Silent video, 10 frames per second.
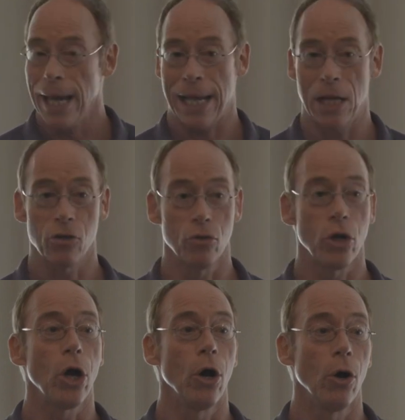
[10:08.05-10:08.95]
And as you
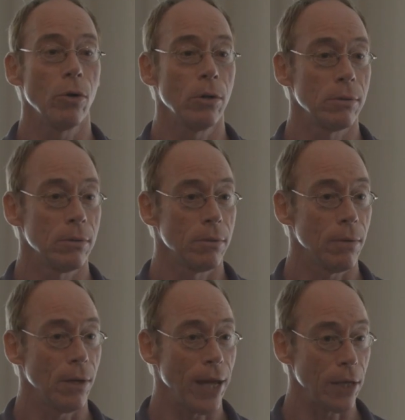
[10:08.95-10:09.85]
know,
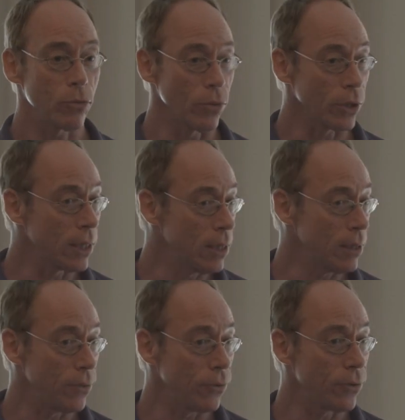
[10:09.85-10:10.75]
uh, that's where the
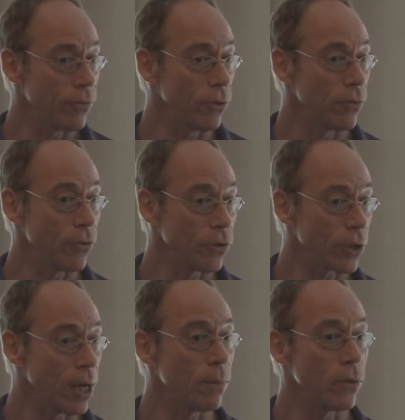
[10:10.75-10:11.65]
Clintons, for the
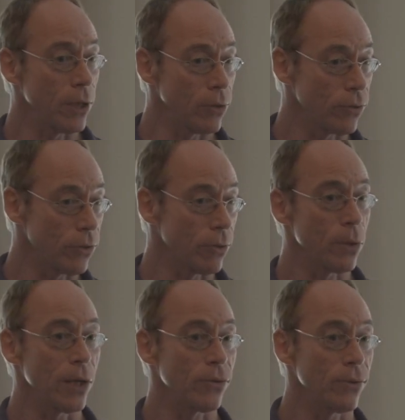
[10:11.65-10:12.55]
first couple years of their
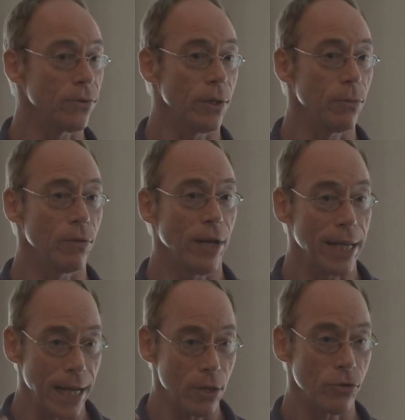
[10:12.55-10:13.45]
presidency, would
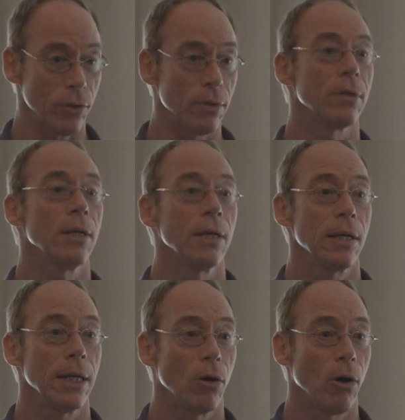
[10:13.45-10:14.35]
vacation
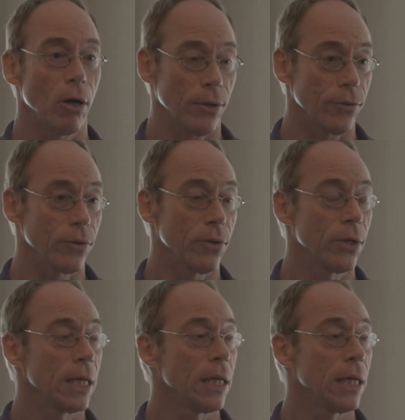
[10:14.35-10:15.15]
in August.